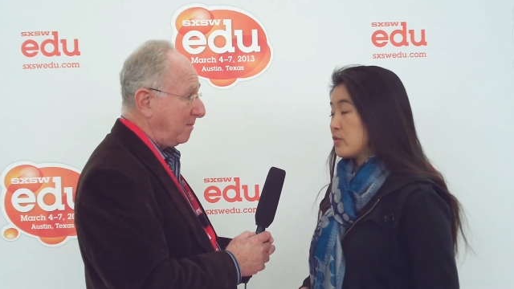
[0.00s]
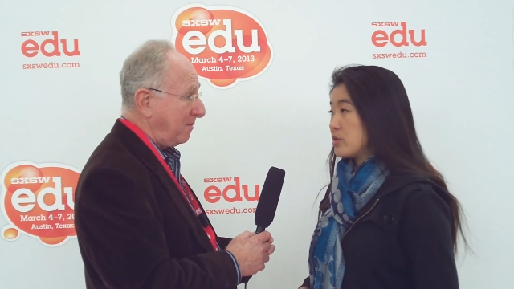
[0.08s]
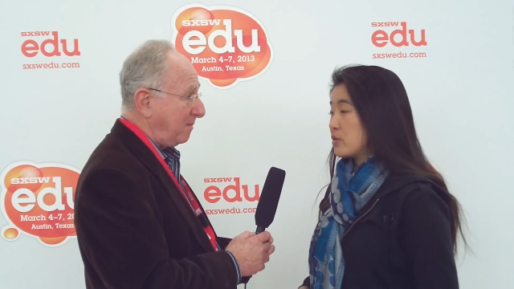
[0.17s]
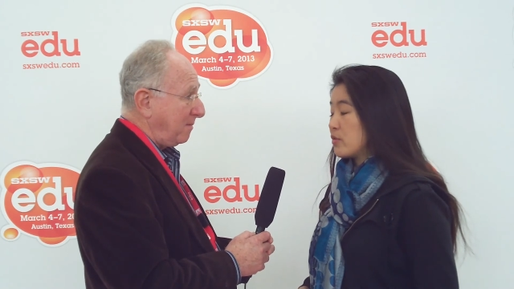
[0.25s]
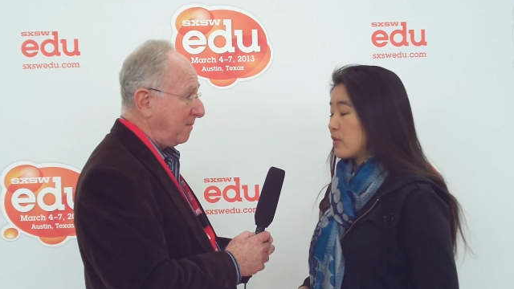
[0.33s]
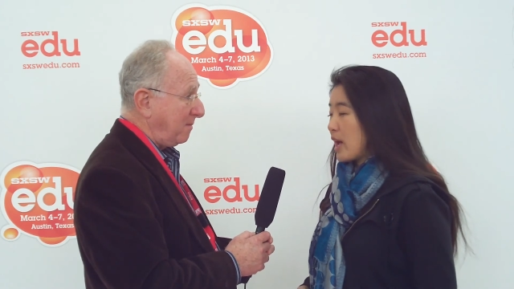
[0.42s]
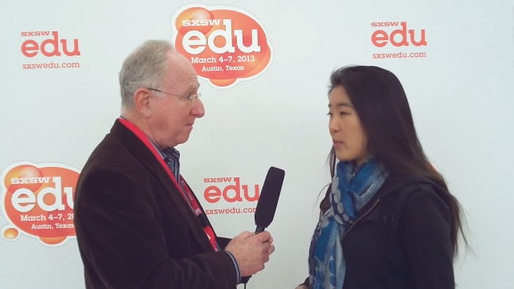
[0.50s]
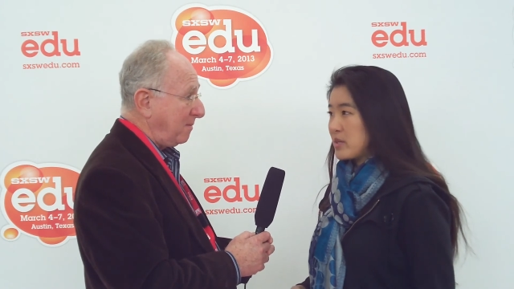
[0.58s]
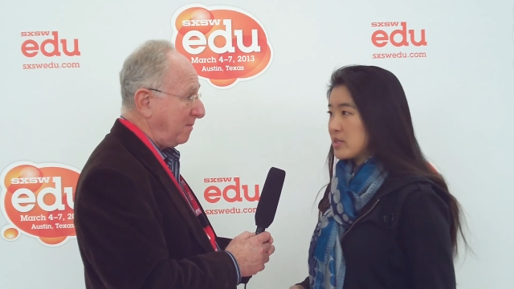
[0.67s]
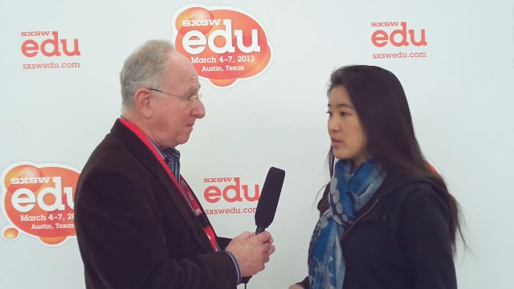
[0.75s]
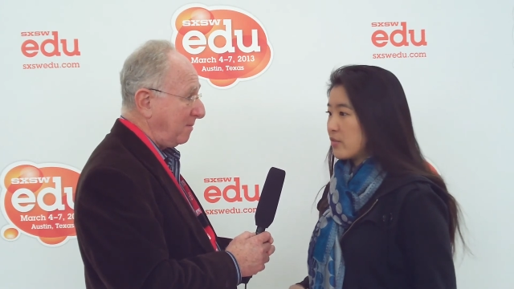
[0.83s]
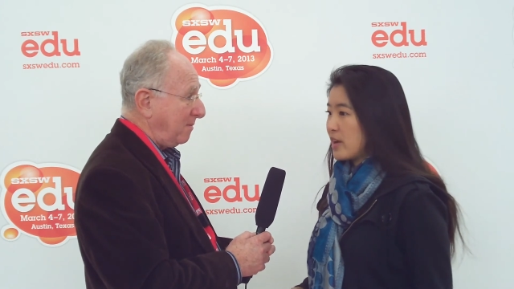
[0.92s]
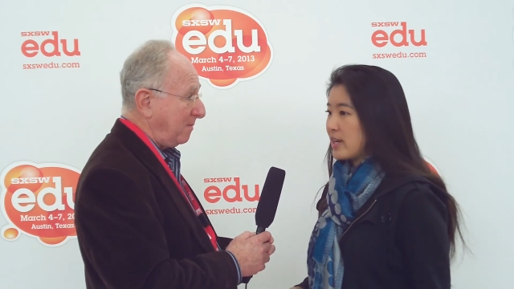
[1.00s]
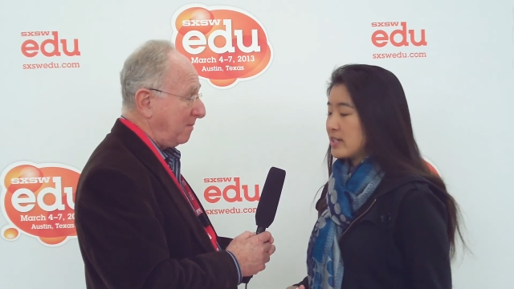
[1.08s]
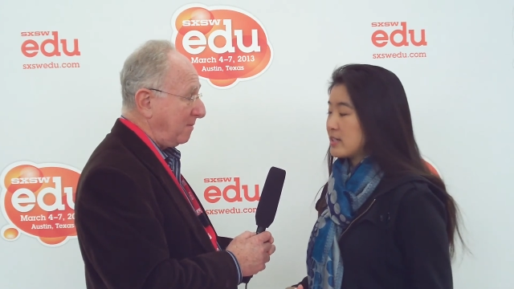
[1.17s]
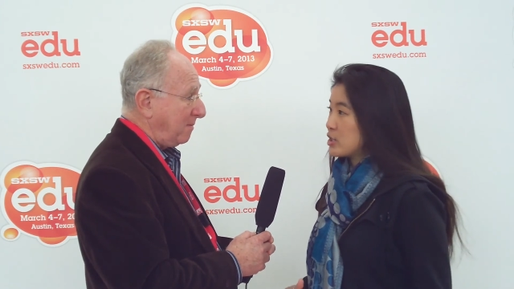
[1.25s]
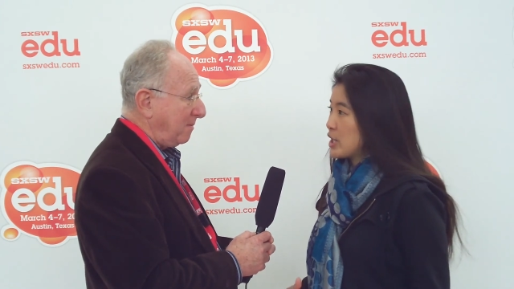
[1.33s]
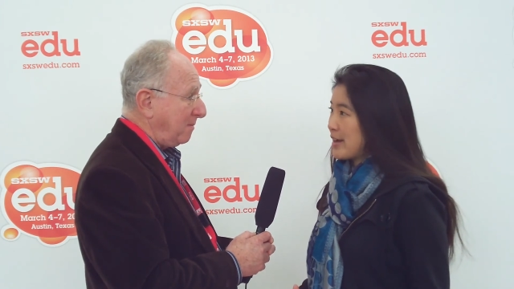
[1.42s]
Speaker 1: So if you happen to find a
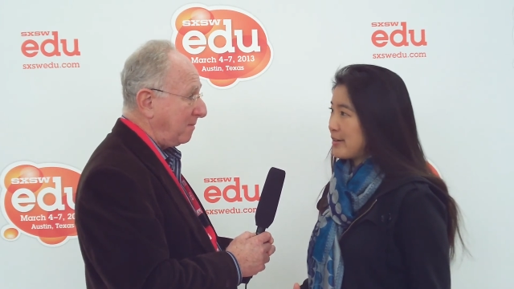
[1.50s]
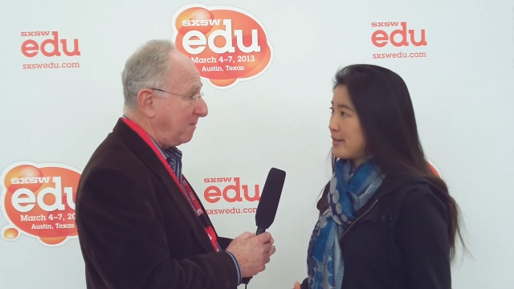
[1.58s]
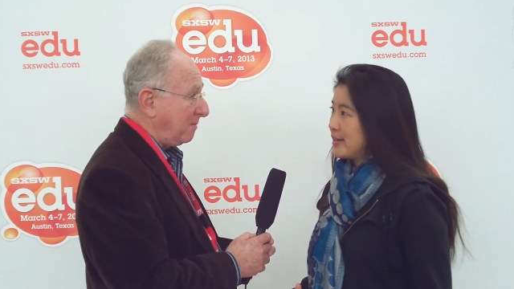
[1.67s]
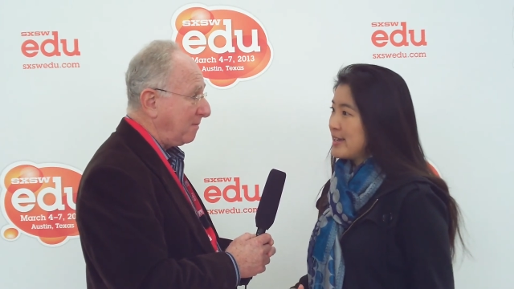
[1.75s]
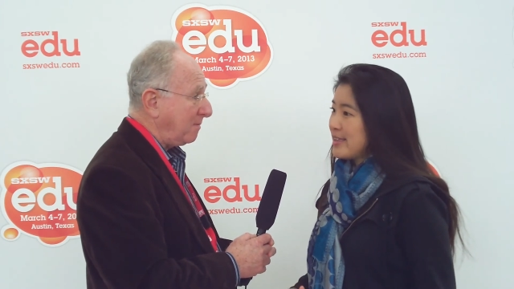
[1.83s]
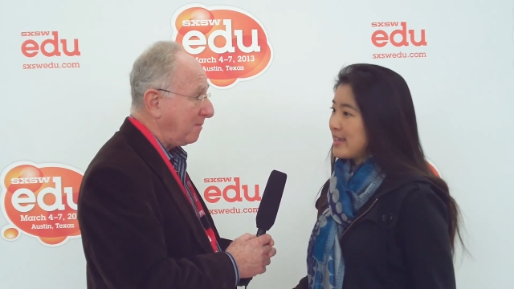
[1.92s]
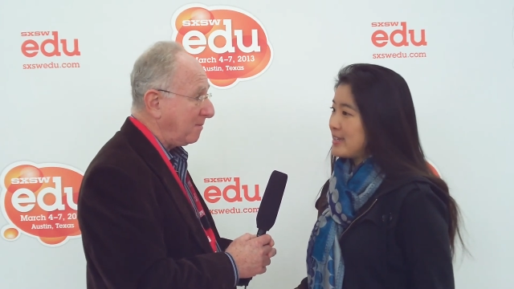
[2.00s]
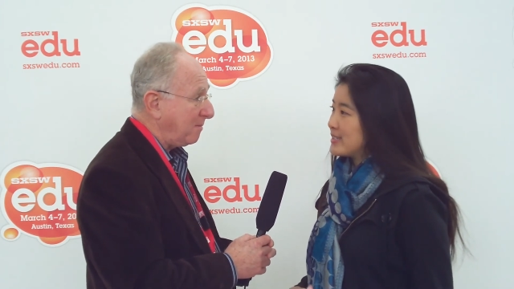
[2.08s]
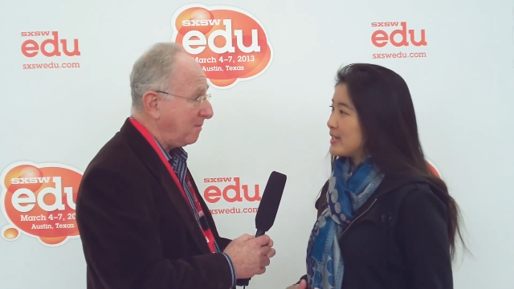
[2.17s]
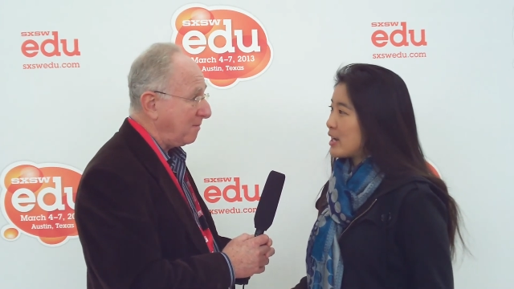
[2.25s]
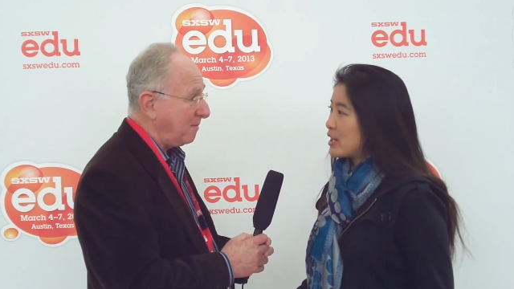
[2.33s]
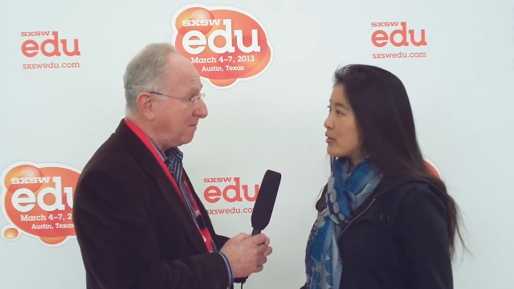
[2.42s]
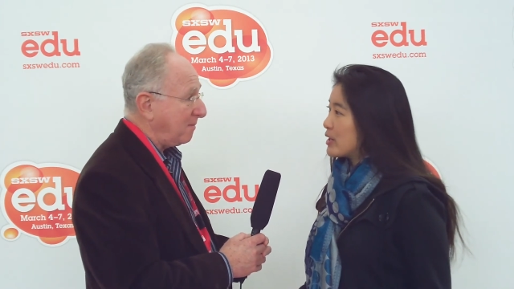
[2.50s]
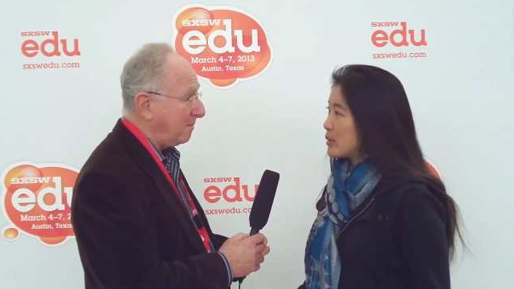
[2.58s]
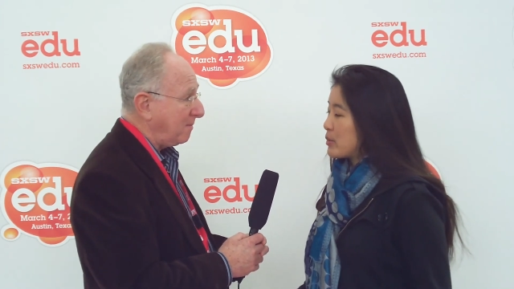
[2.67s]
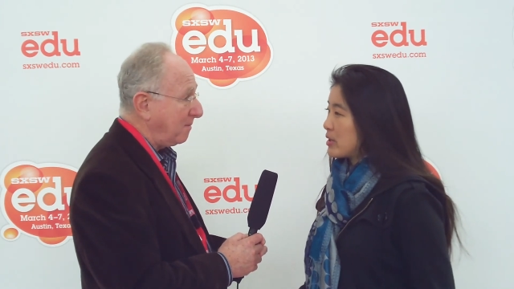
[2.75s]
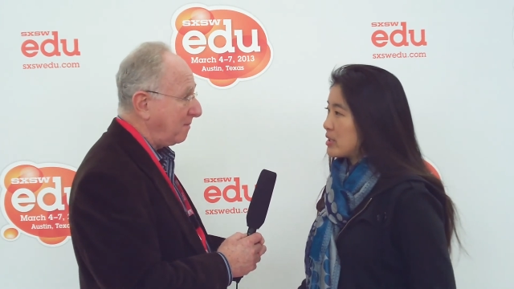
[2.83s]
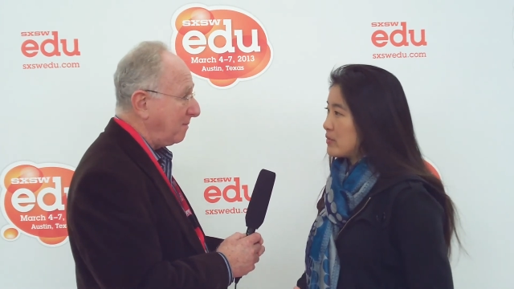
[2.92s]
channel that is not already
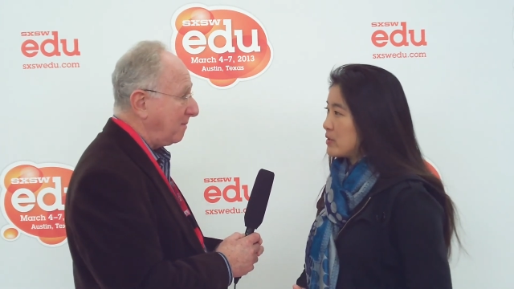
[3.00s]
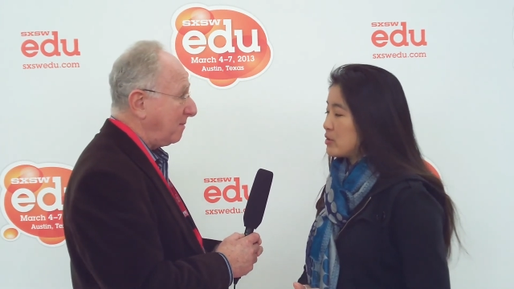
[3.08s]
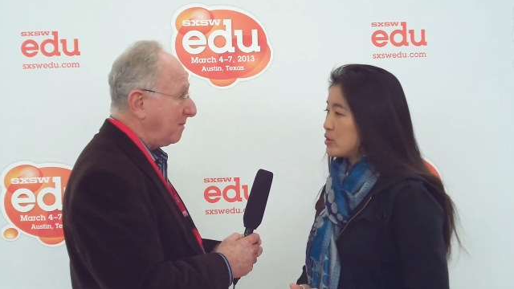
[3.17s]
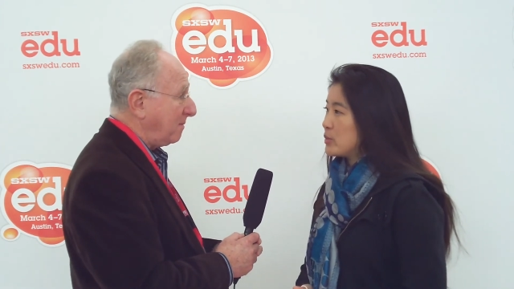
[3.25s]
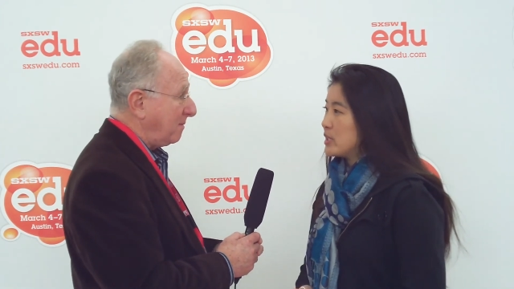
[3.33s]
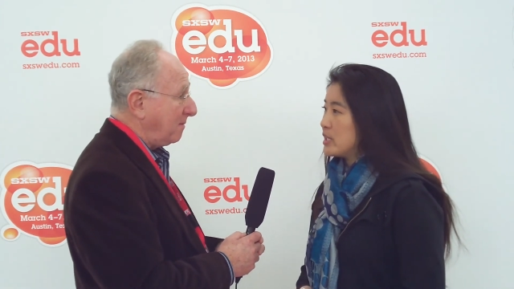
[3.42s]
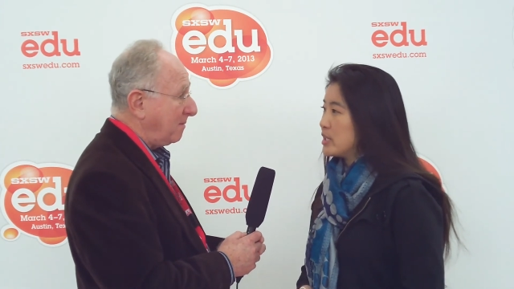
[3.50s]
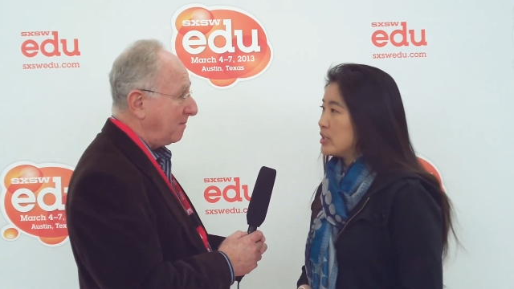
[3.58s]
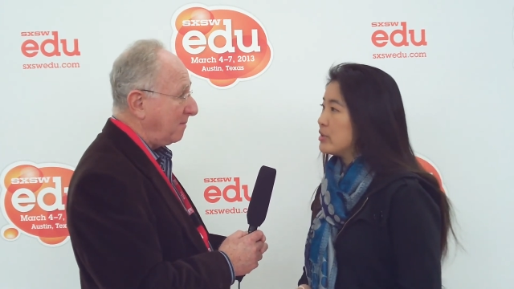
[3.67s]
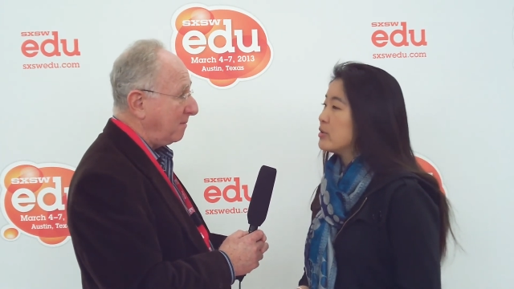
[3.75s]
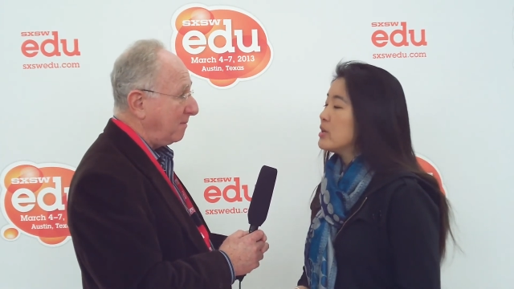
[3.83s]
part of YouTube EDU,